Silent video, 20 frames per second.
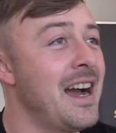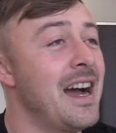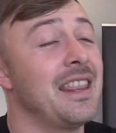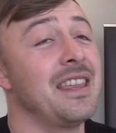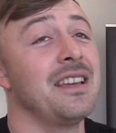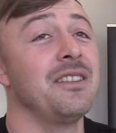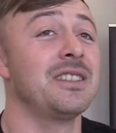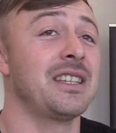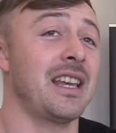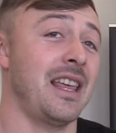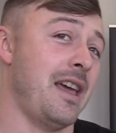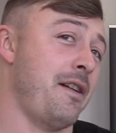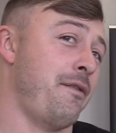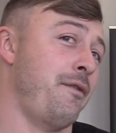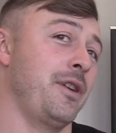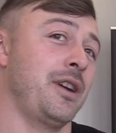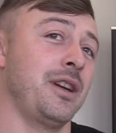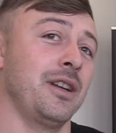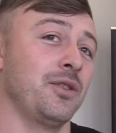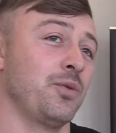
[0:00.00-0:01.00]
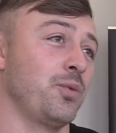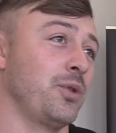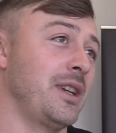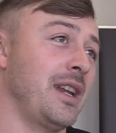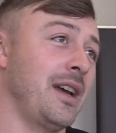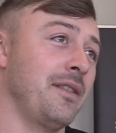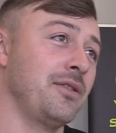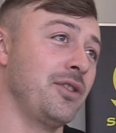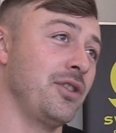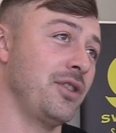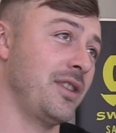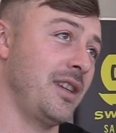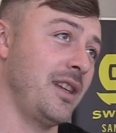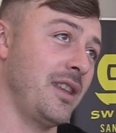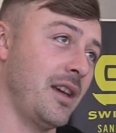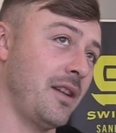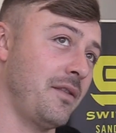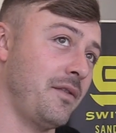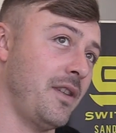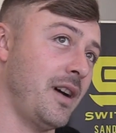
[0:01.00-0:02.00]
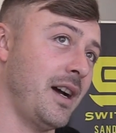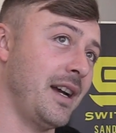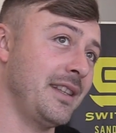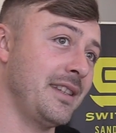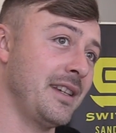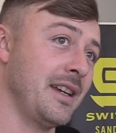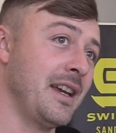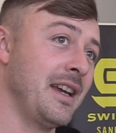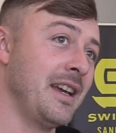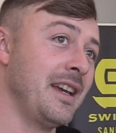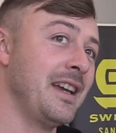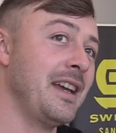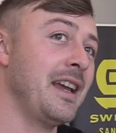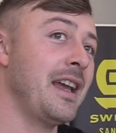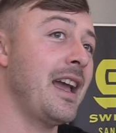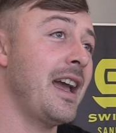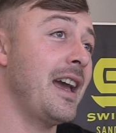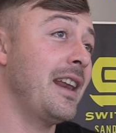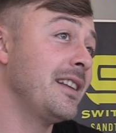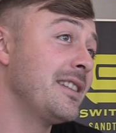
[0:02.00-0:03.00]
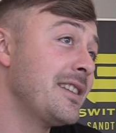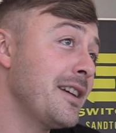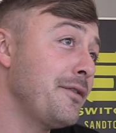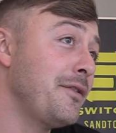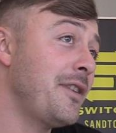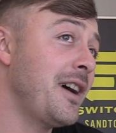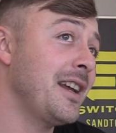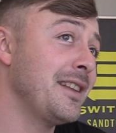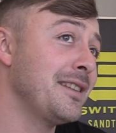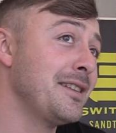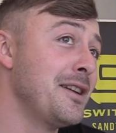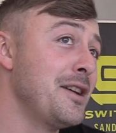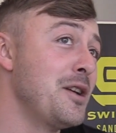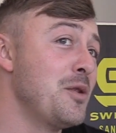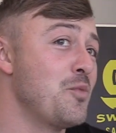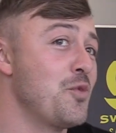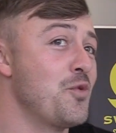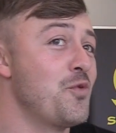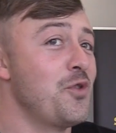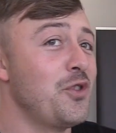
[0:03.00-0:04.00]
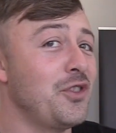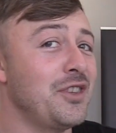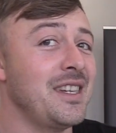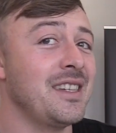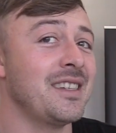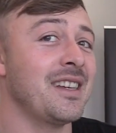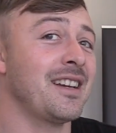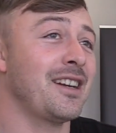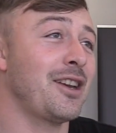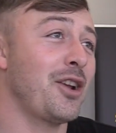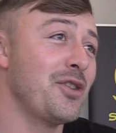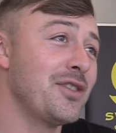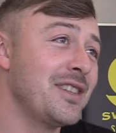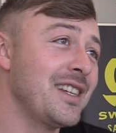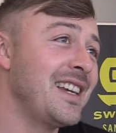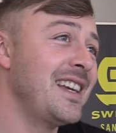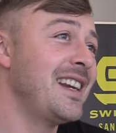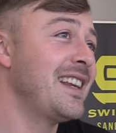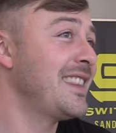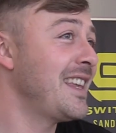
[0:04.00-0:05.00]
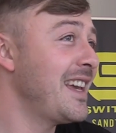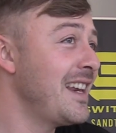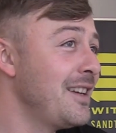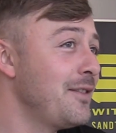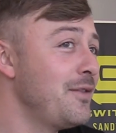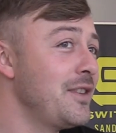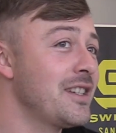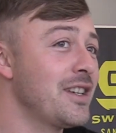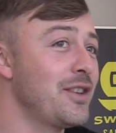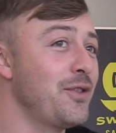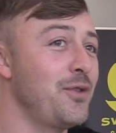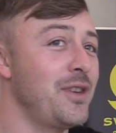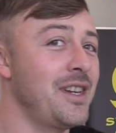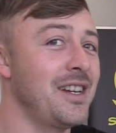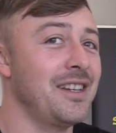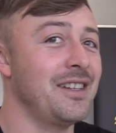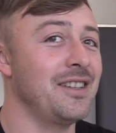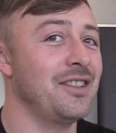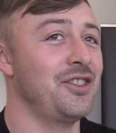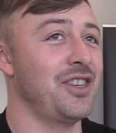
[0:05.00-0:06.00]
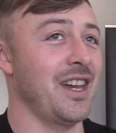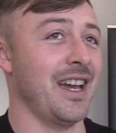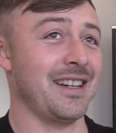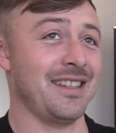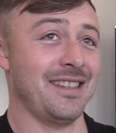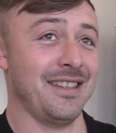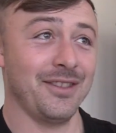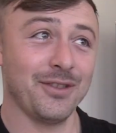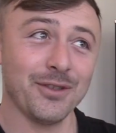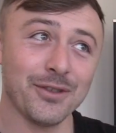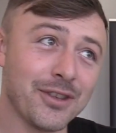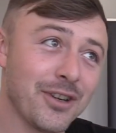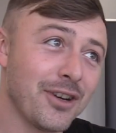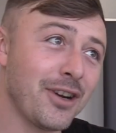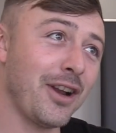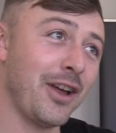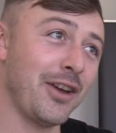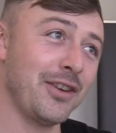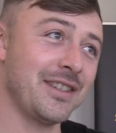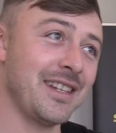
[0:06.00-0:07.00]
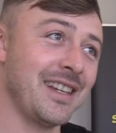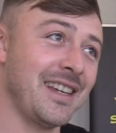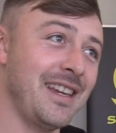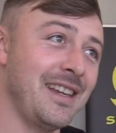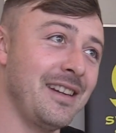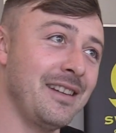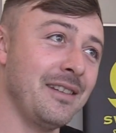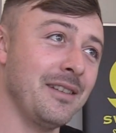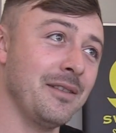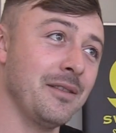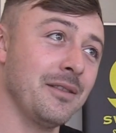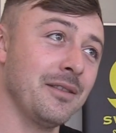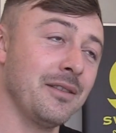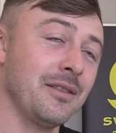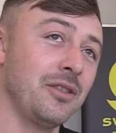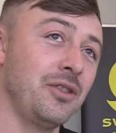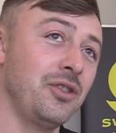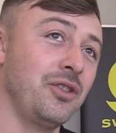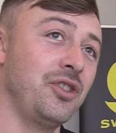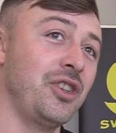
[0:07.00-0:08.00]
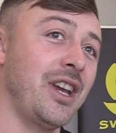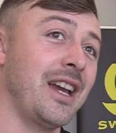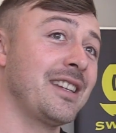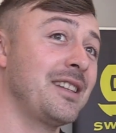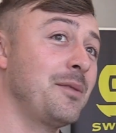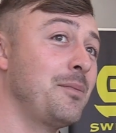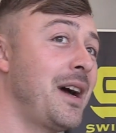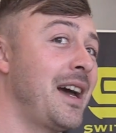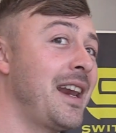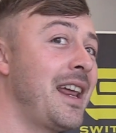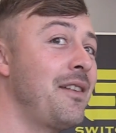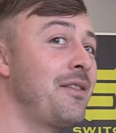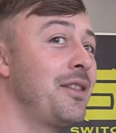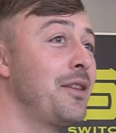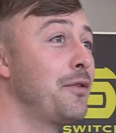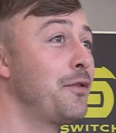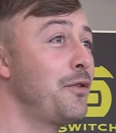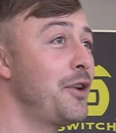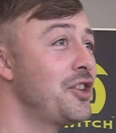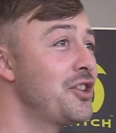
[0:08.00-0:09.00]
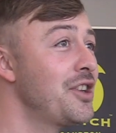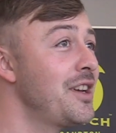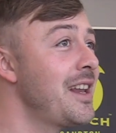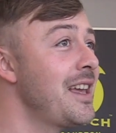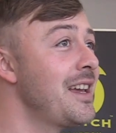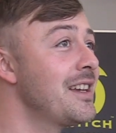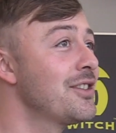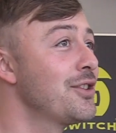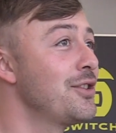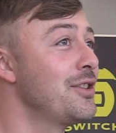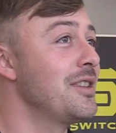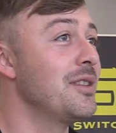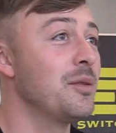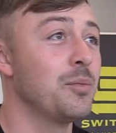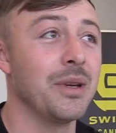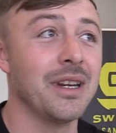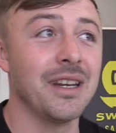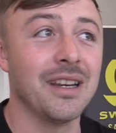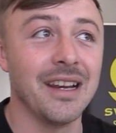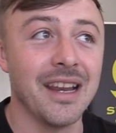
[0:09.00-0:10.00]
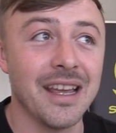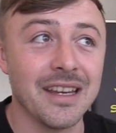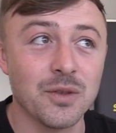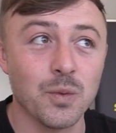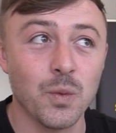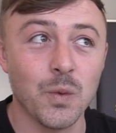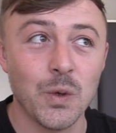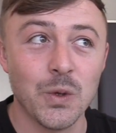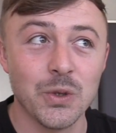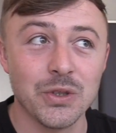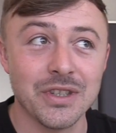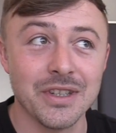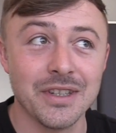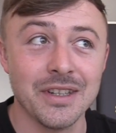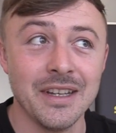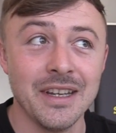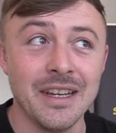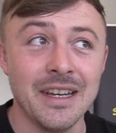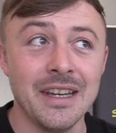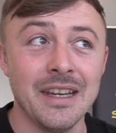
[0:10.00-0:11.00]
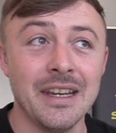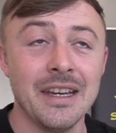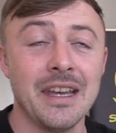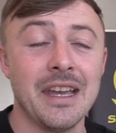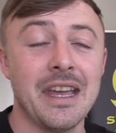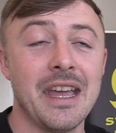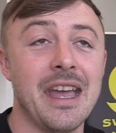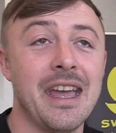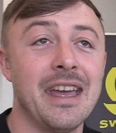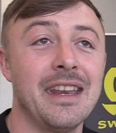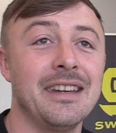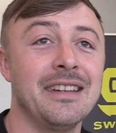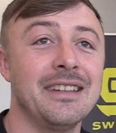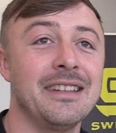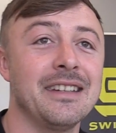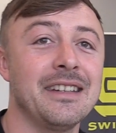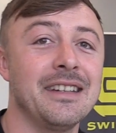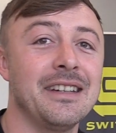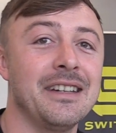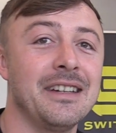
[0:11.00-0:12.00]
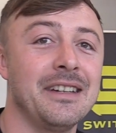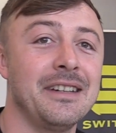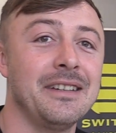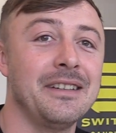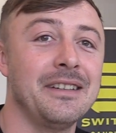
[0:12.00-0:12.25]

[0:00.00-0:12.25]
I think South Africans would love to see that fight, and a tough fight. Maruti's closing in at the end of his career. Jackson's also closing in. Jackson might have the fresher legs because he's been in less wars, and we'll